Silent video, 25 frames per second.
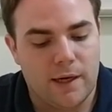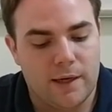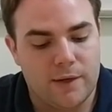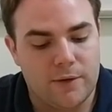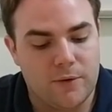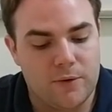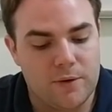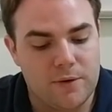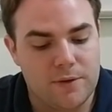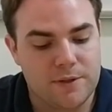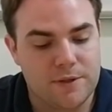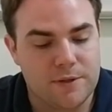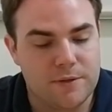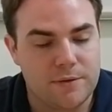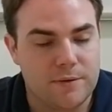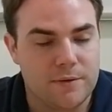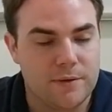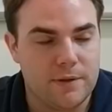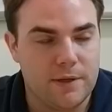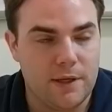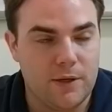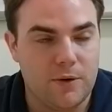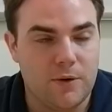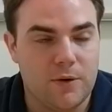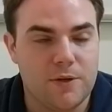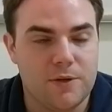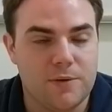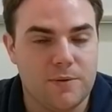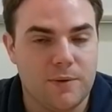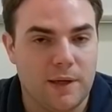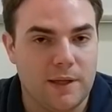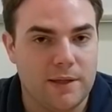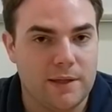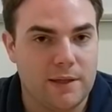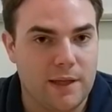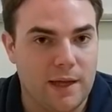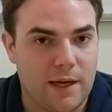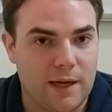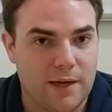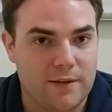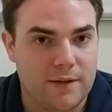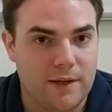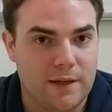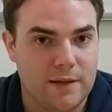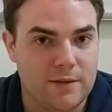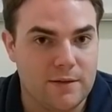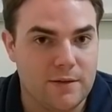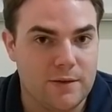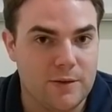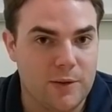In order to unlock
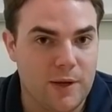that though,